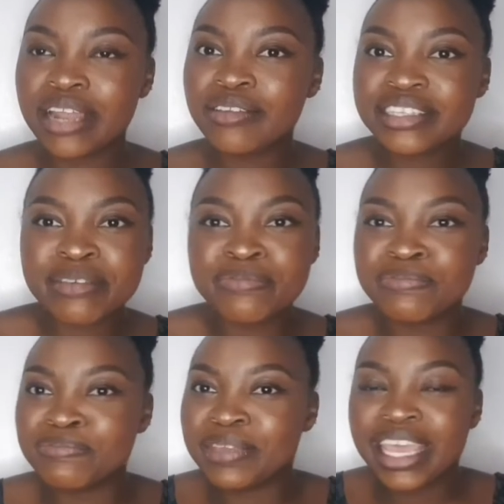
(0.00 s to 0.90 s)

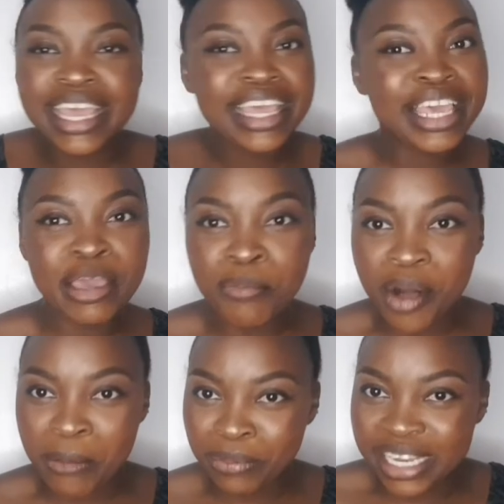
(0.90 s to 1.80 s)
some
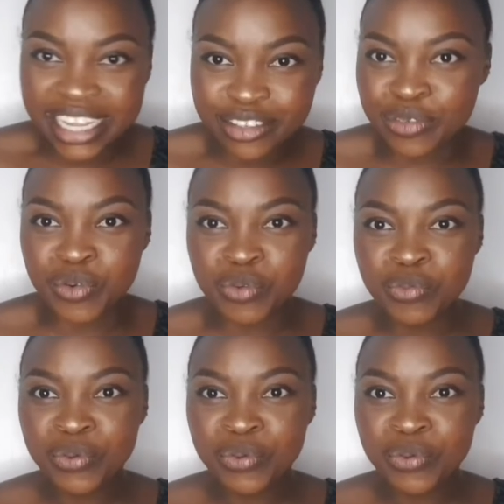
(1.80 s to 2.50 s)
hip-hop dance group.